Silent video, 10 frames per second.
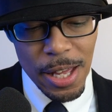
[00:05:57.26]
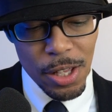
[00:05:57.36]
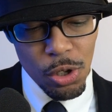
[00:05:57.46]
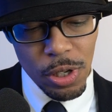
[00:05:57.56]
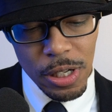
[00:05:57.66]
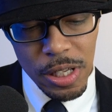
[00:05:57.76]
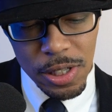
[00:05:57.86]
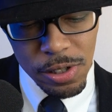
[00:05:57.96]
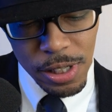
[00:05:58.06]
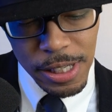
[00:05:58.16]
you can
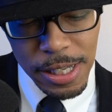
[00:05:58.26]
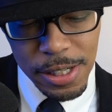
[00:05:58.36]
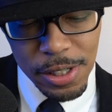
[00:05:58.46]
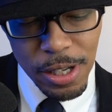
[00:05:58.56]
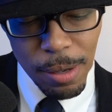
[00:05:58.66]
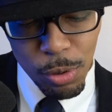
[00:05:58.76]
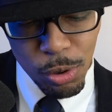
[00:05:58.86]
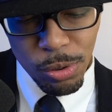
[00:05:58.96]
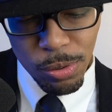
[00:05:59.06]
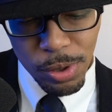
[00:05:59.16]
easily get double